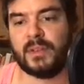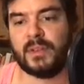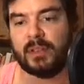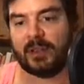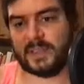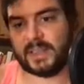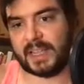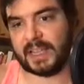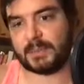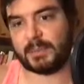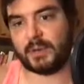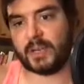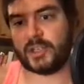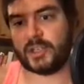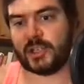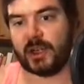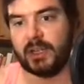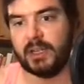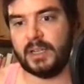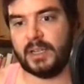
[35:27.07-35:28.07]
It's
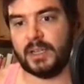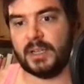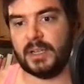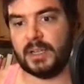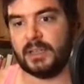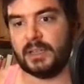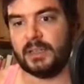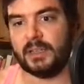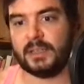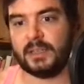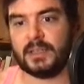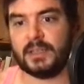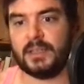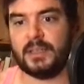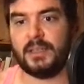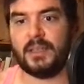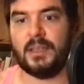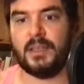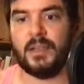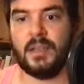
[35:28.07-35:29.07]
exponentially in this,
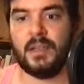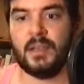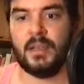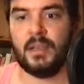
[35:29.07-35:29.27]
uh,